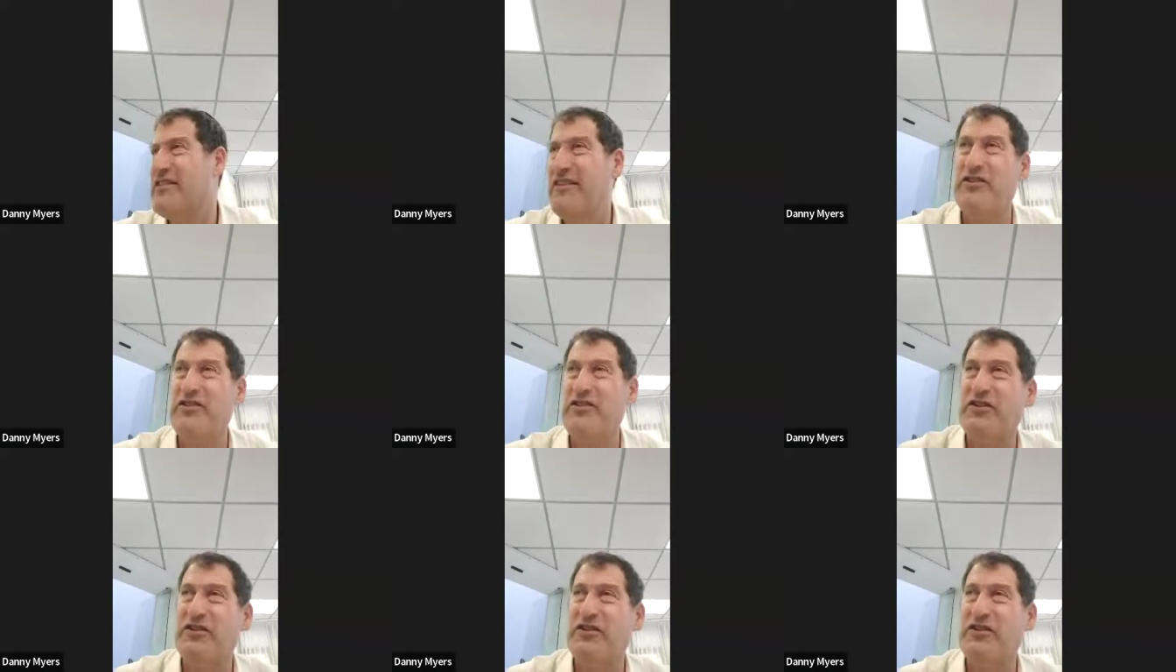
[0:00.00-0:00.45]

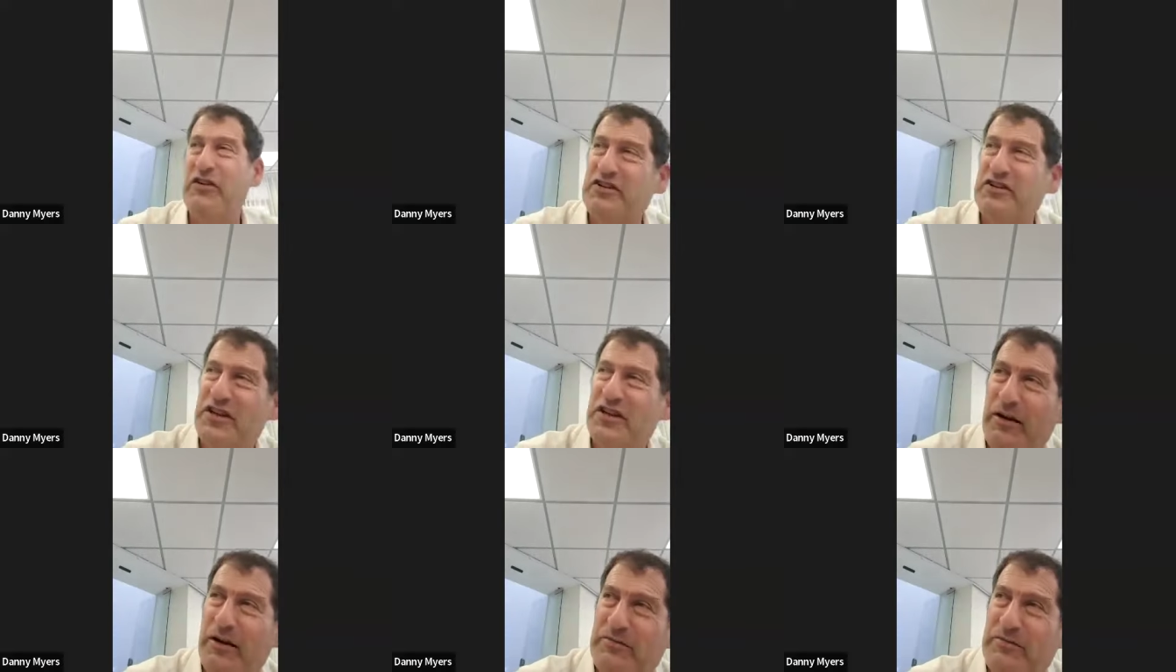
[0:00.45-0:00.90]
Rosh Chodesh
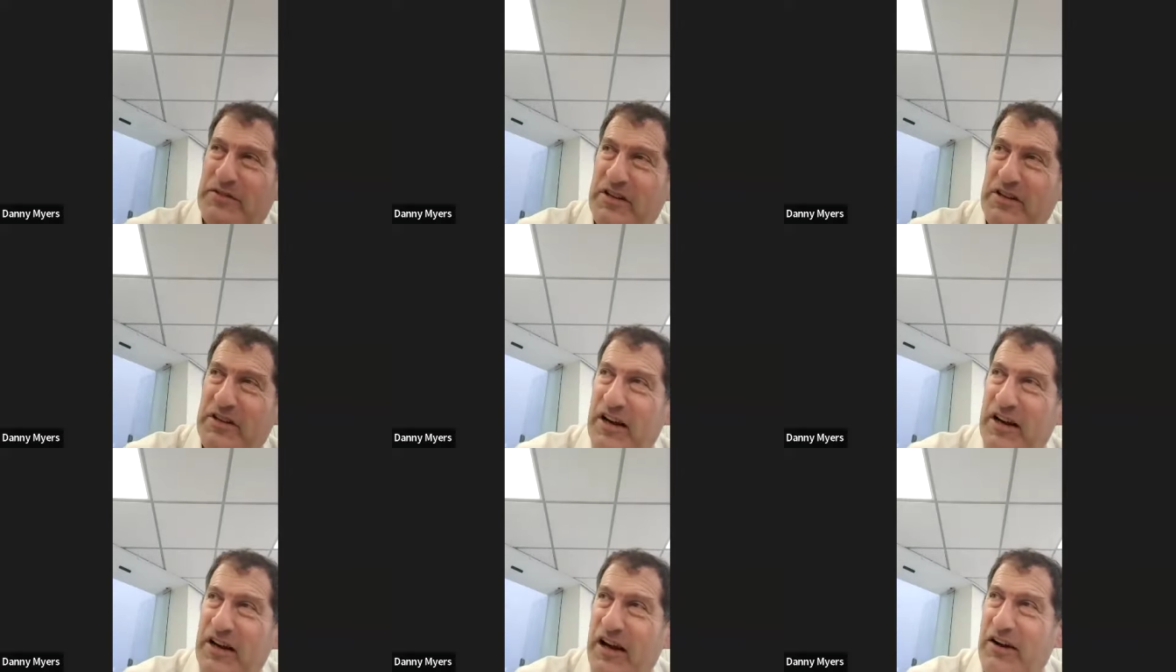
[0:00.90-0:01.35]
comes and
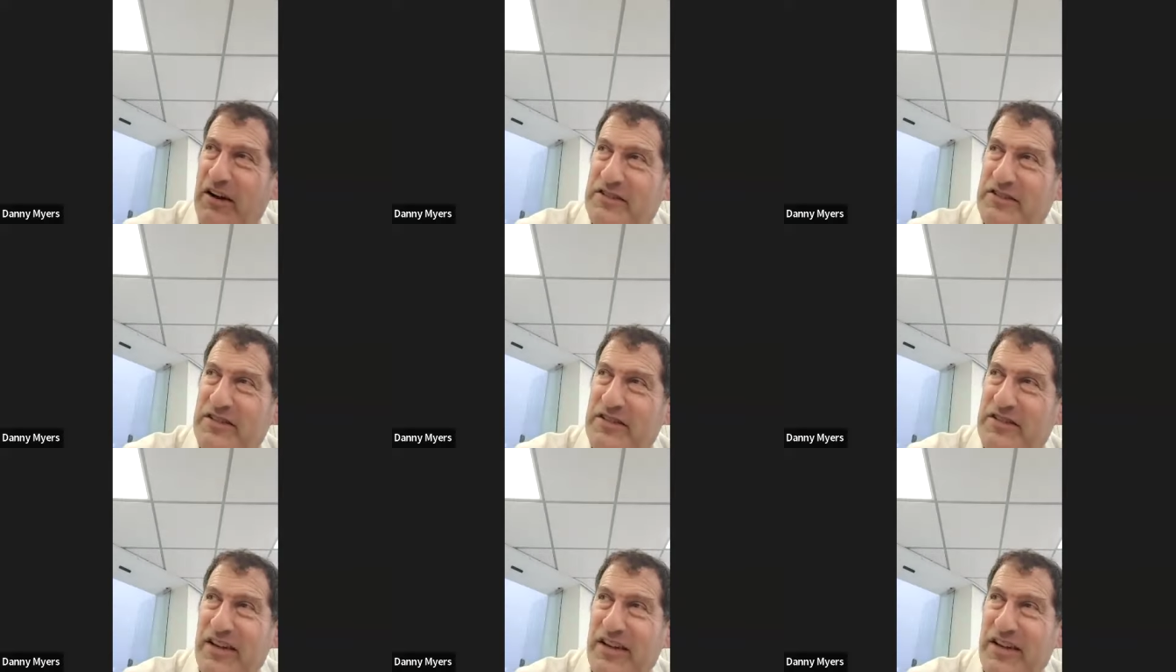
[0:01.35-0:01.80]

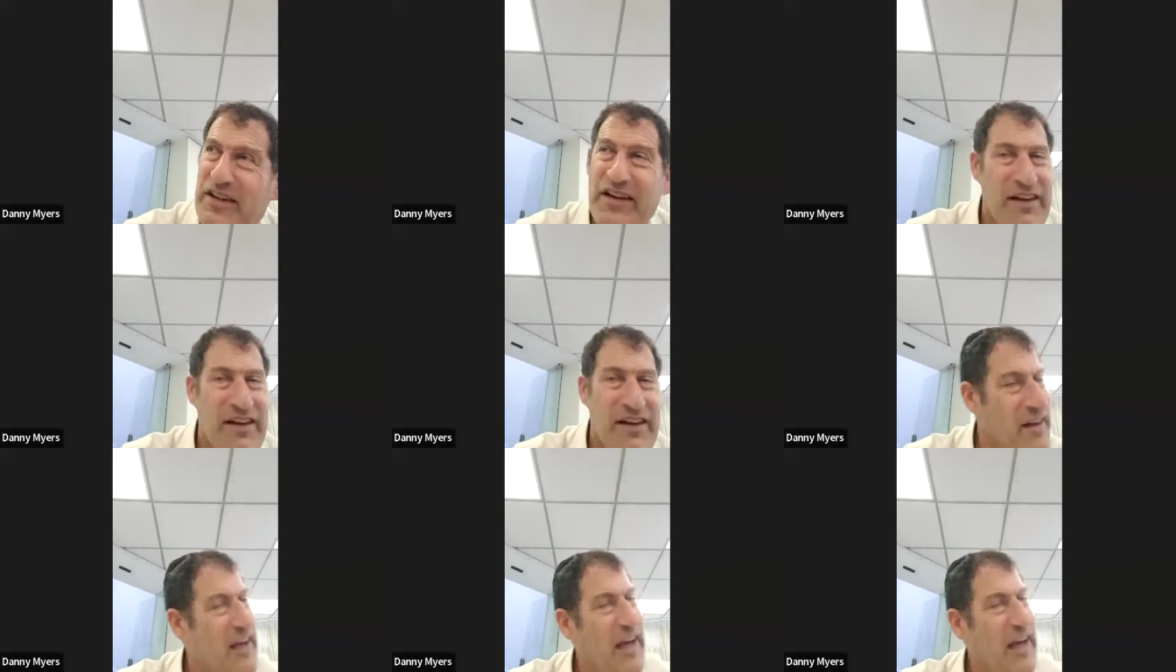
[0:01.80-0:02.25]
goes.
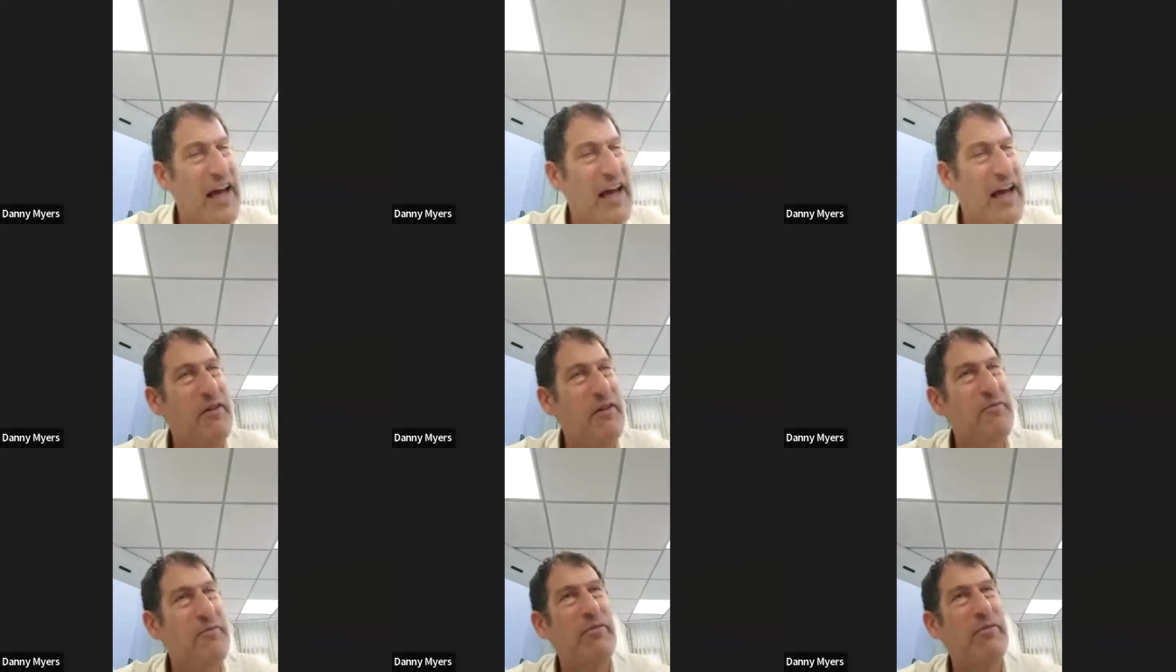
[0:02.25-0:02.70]
The guy
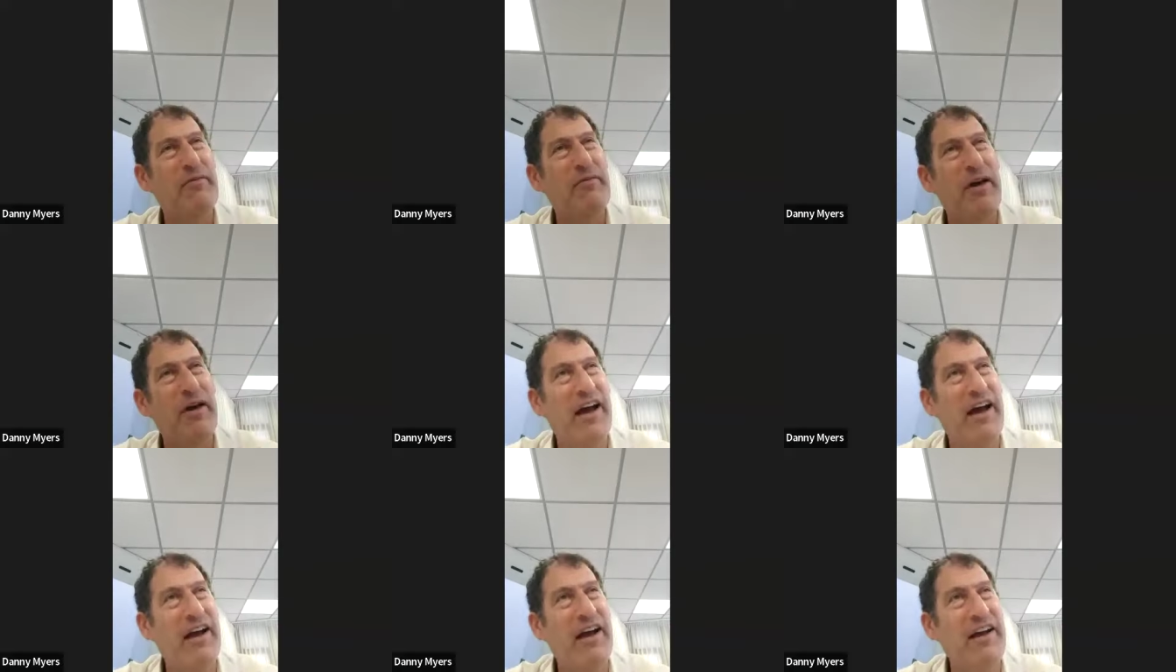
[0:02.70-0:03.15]
didn't pay
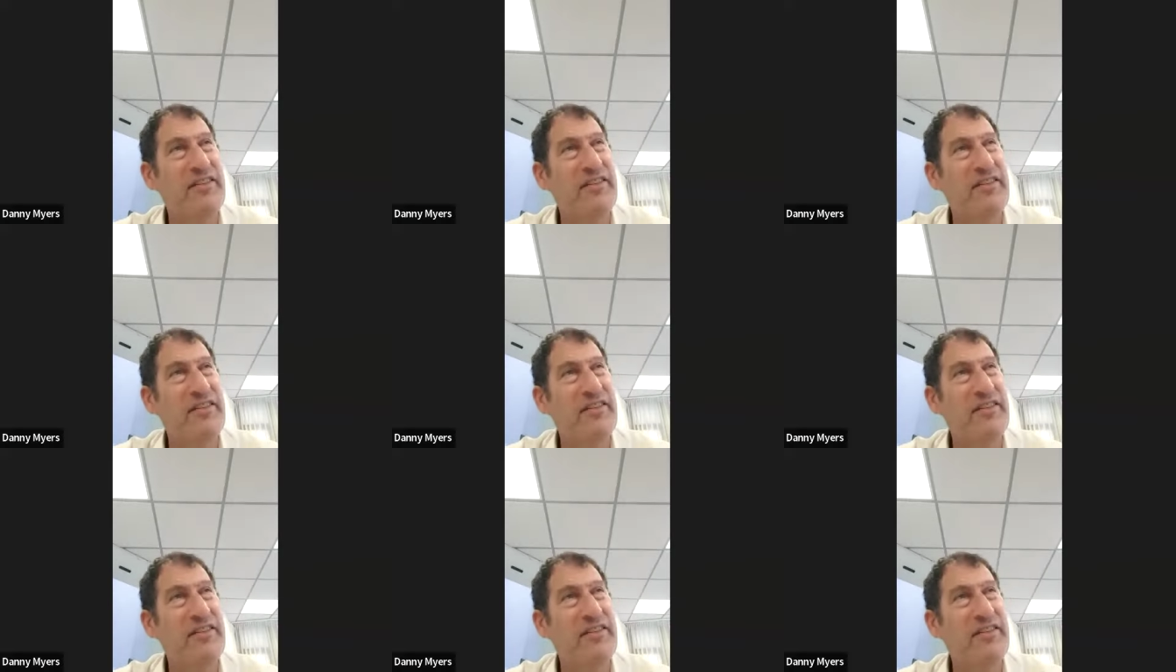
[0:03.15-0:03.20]
back.